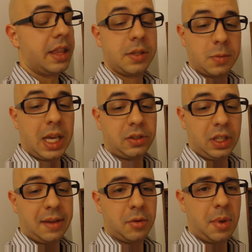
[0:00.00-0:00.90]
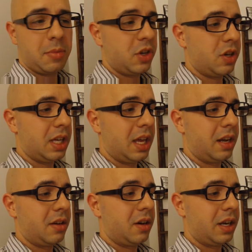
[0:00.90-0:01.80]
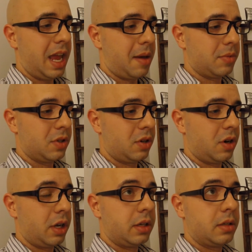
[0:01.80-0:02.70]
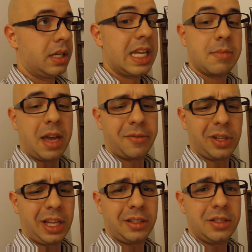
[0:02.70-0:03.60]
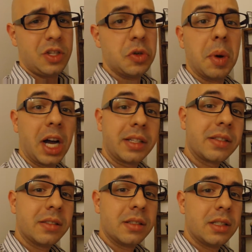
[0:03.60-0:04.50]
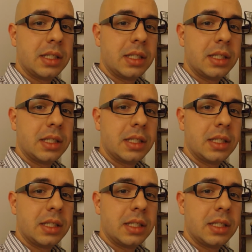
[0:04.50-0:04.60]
this was actually given to me, but you can get it on Amazon or on eBay for like $2.